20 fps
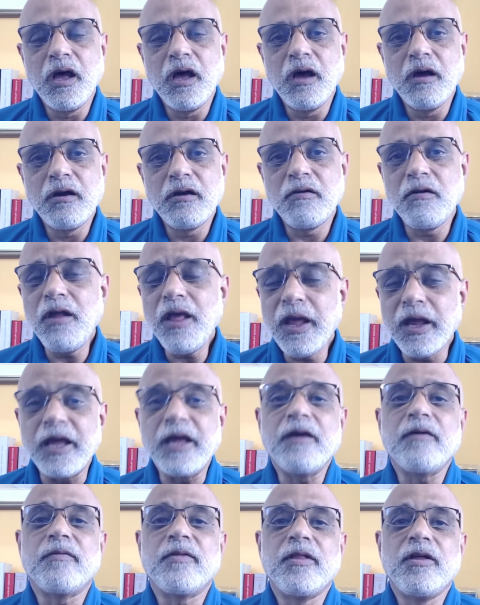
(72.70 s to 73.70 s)

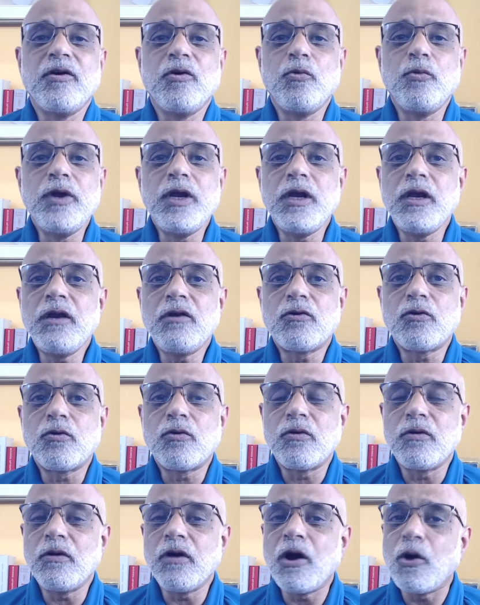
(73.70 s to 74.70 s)
Today,
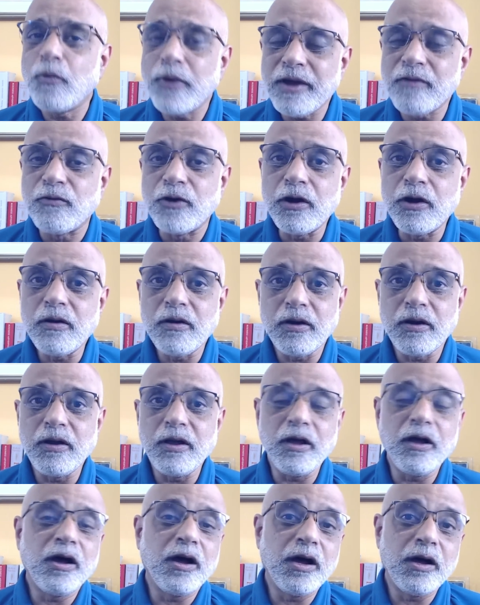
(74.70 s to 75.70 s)
however,
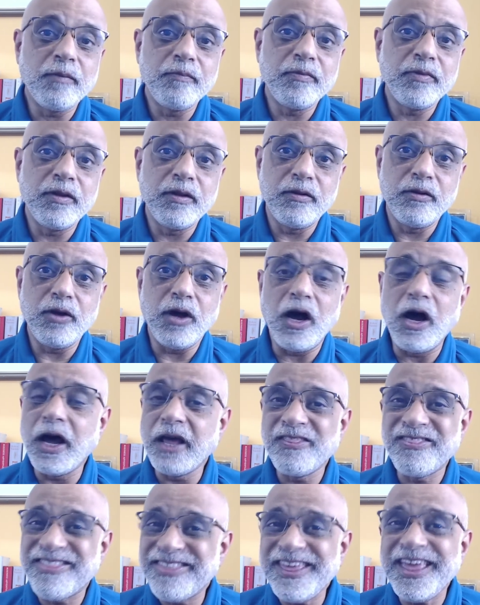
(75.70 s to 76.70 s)

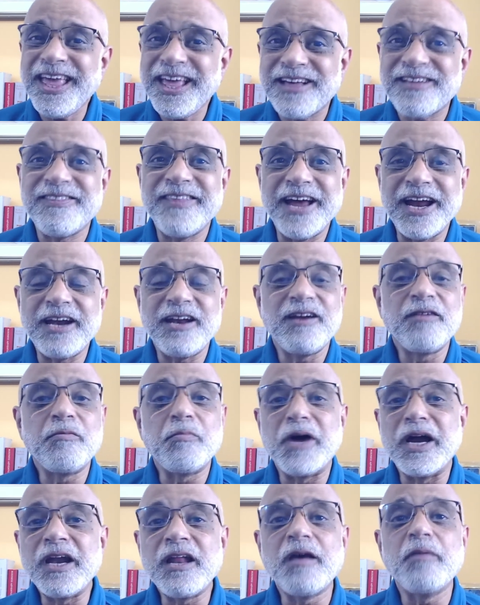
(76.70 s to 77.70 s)
I think that it
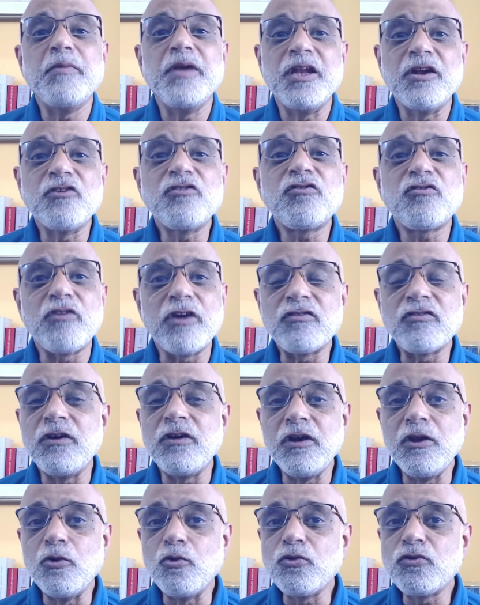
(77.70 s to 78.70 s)
might have been a
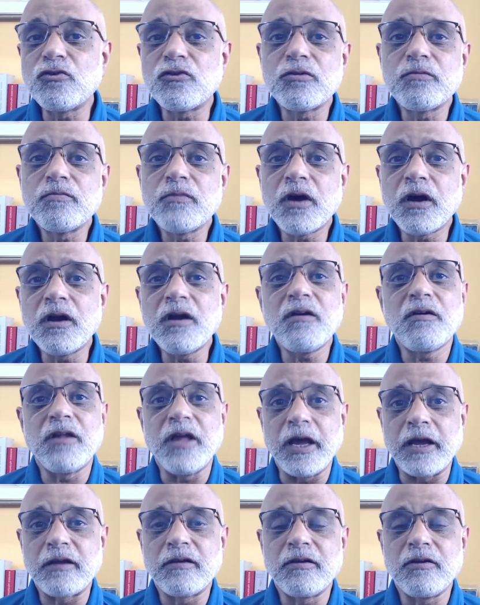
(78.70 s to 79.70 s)
stress-induced heart
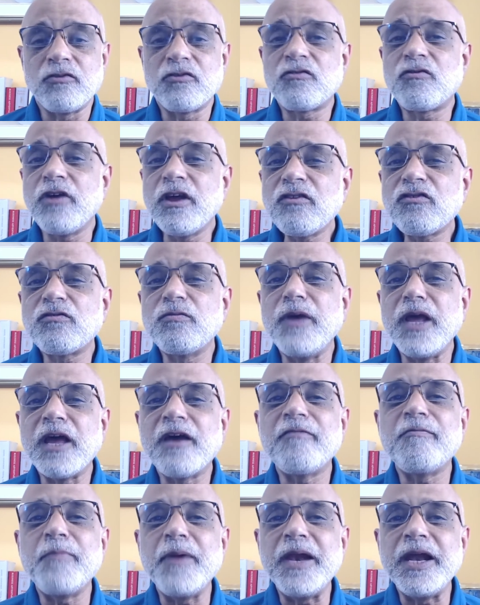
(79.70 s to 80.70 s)
attack. Stress may
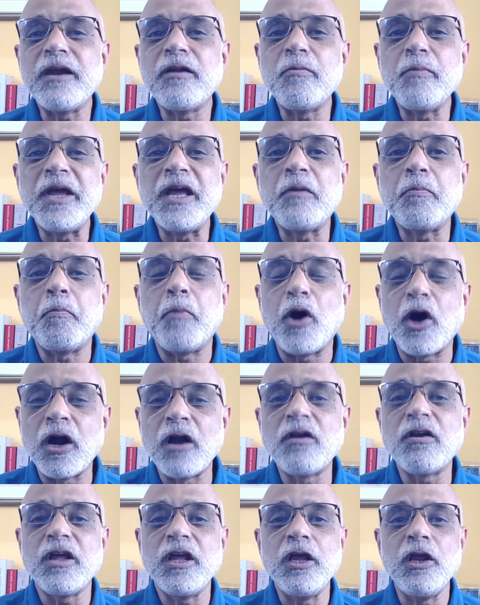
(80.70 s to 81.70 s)
have played a big
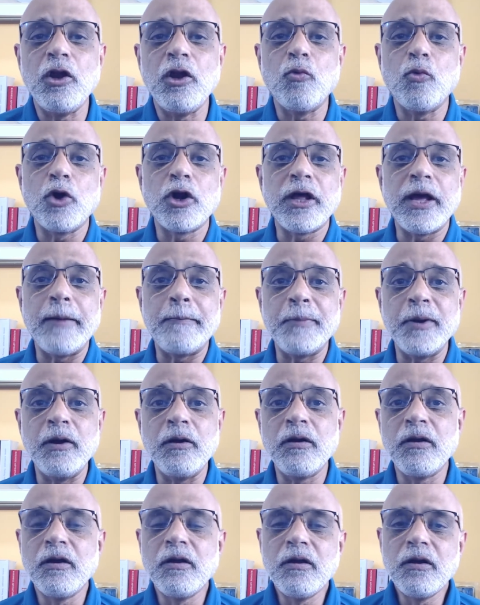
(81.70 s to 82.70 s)
part in what
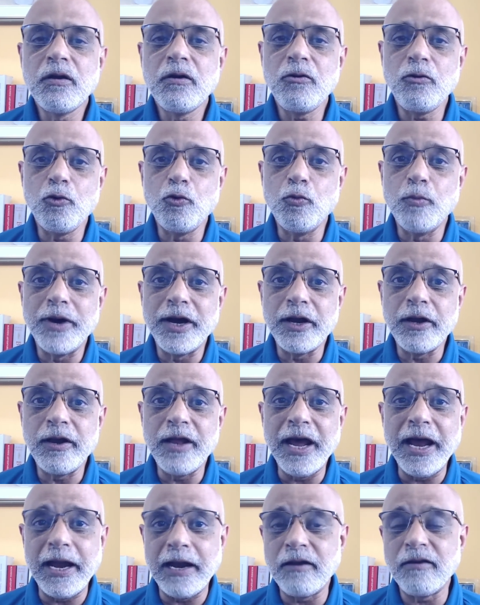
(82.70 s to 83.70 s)
happened to my
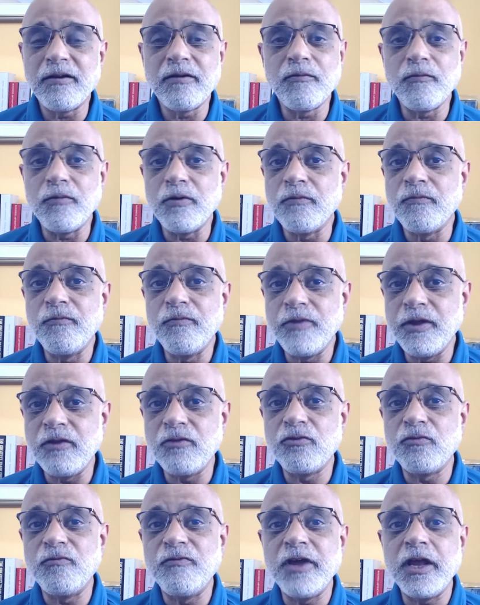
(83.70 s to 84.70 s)
dad,
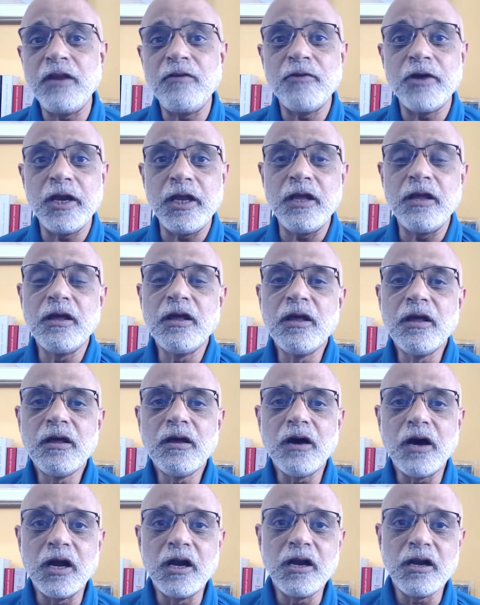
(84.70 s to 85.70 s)
his very, very
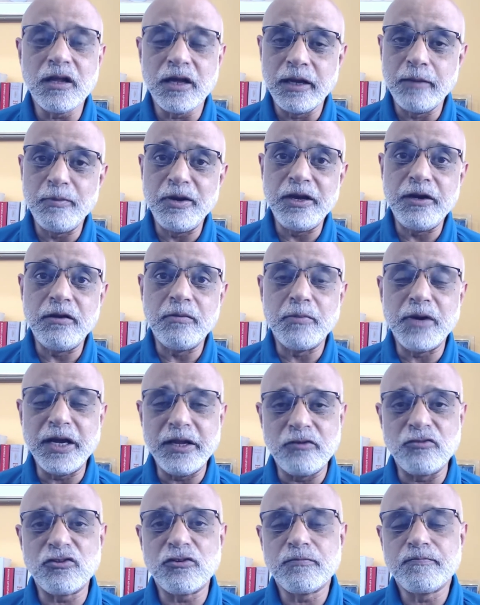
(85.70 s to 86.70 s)
untimely
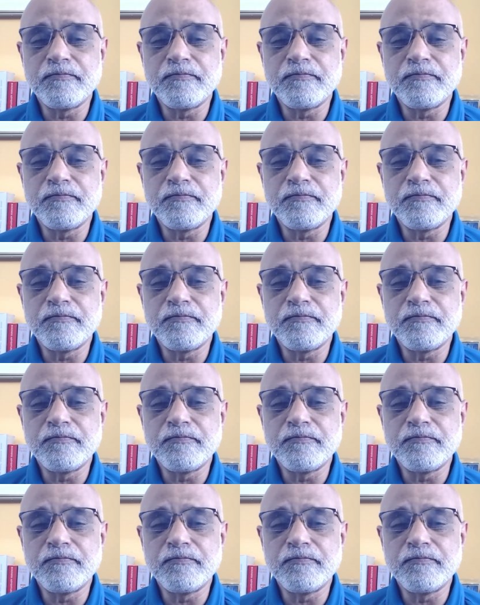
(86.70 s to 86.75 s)
demise.